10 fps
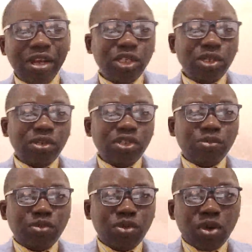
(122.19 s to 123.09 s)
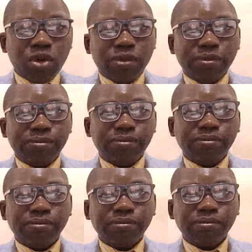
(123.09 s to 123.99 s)
means.
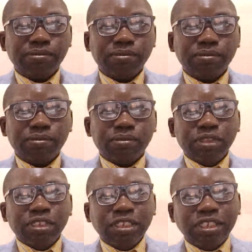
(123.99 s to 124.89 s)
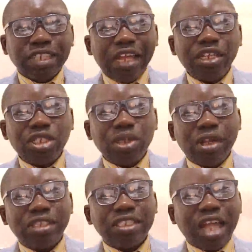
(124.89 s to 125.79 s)
Now,
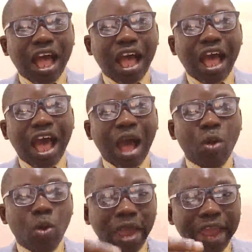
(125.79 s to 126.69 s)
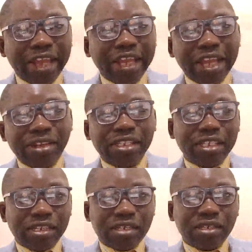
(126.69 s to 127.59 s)
abstracts
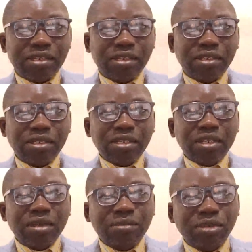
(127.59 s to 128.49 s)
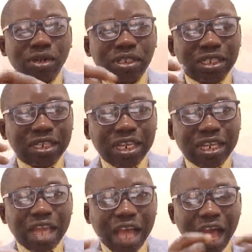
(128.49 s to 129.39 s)
is your paper's mini
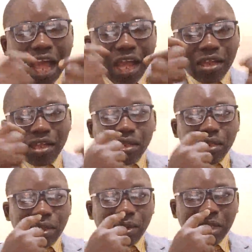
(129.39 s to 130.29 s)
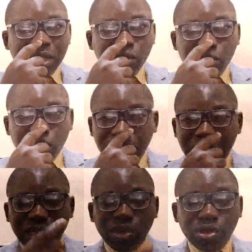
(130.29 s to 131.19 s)
story, and it must be
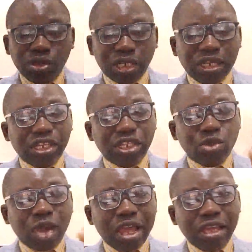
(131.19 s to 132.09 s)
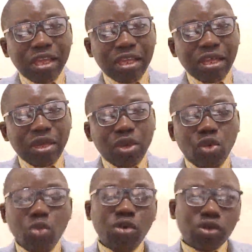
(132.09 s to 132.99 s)
complete, clear,
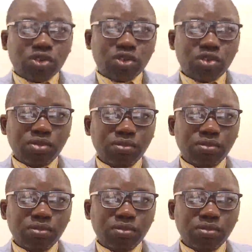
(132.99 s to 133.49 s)
and compelling.